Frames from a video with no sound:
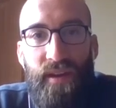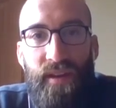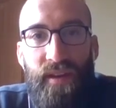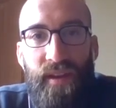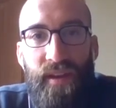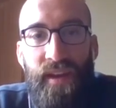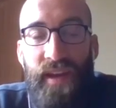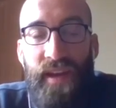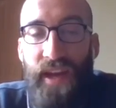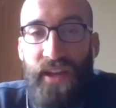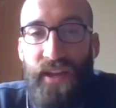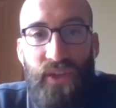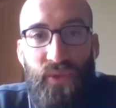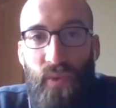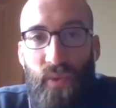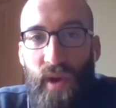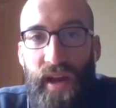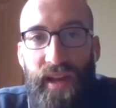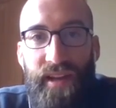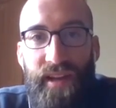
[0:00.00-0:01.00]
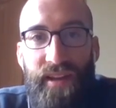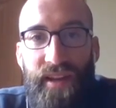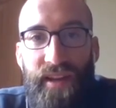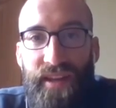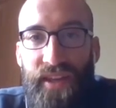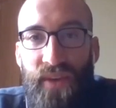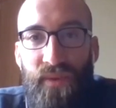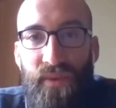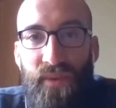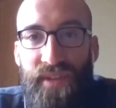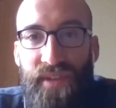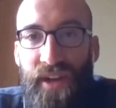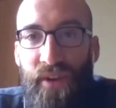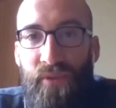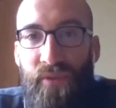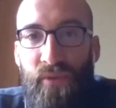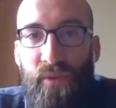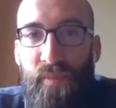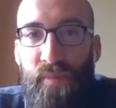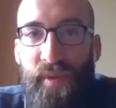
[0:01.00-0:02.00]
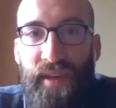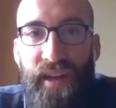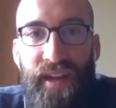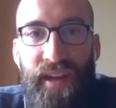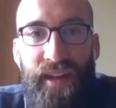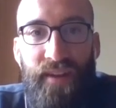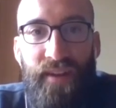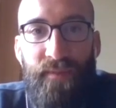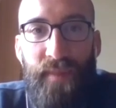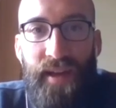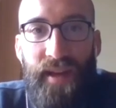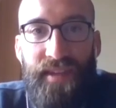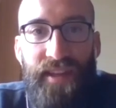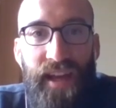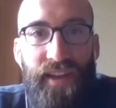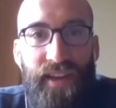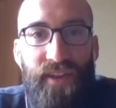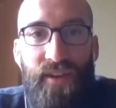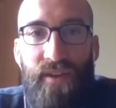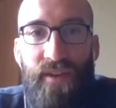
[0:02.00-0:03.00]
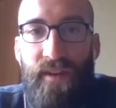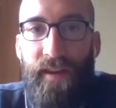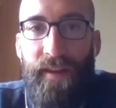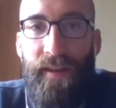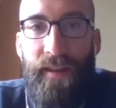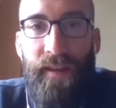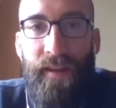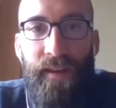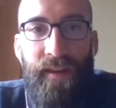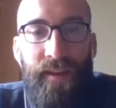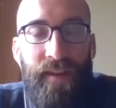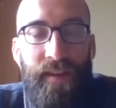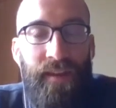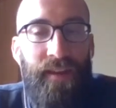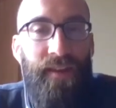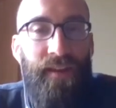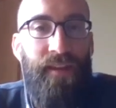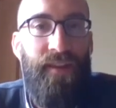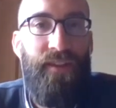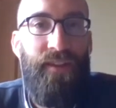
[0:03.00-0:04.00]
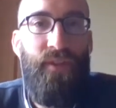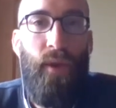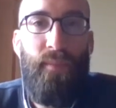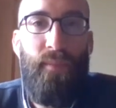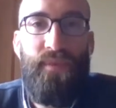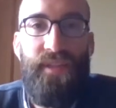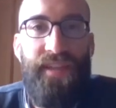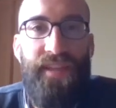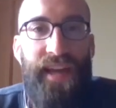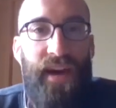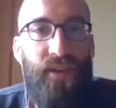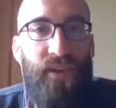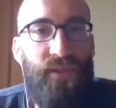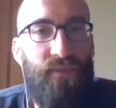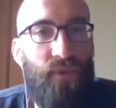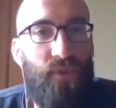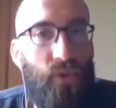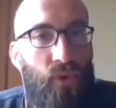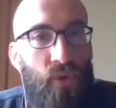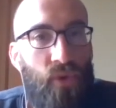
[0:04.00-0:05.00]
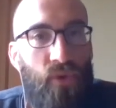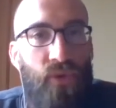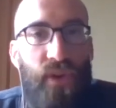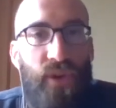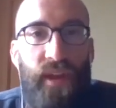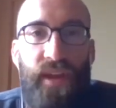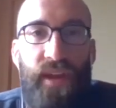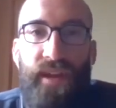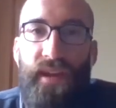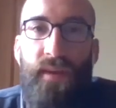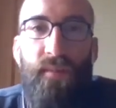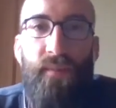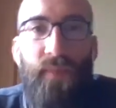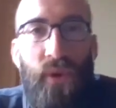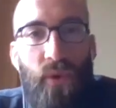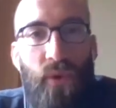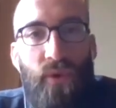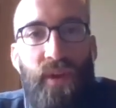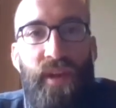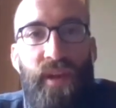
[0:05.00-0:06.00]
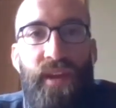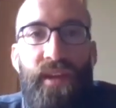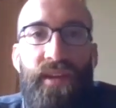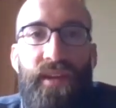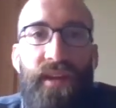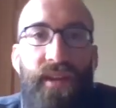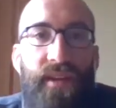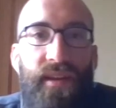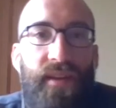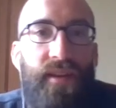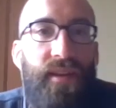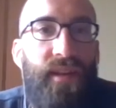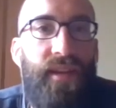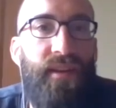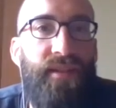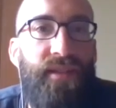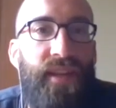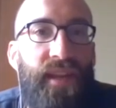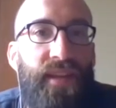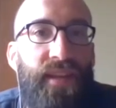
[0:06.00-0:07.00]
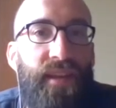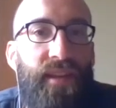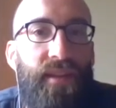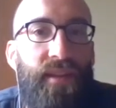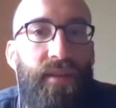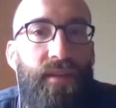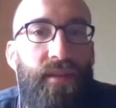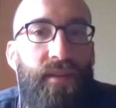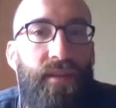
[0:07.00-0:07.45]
And he's right. Like, he was there through the beginning of my tenure and the ups and downs of recruiting and building and taking,